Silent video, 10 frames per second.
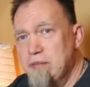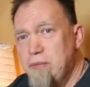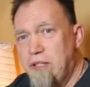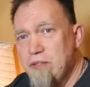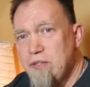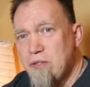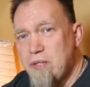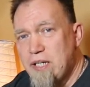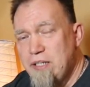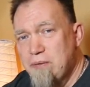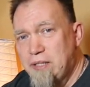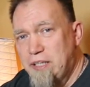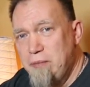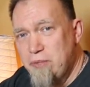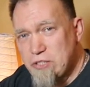in the middle of nowhere and you want
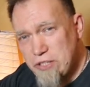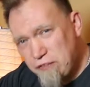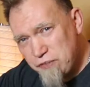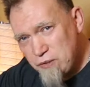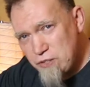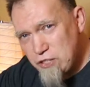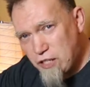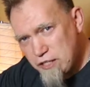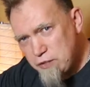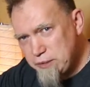to keep your cell phone charged,